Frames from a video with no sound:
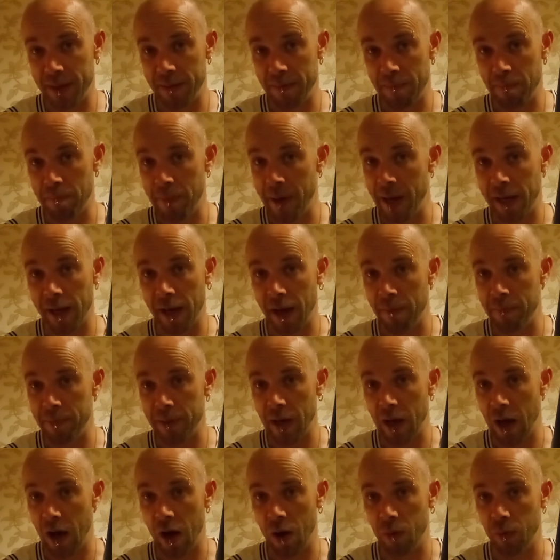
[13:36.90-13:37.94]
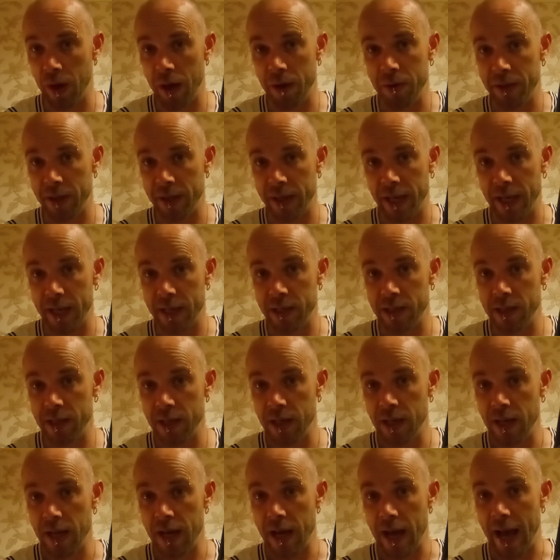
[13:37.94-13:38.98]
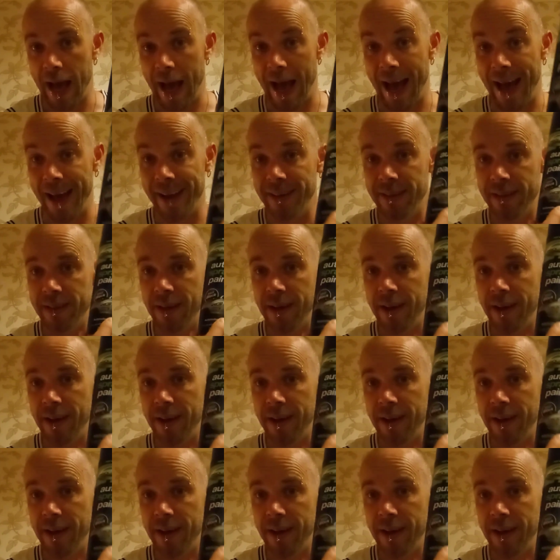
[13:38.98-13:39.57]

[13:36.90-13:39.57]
Pick up a whole load of these and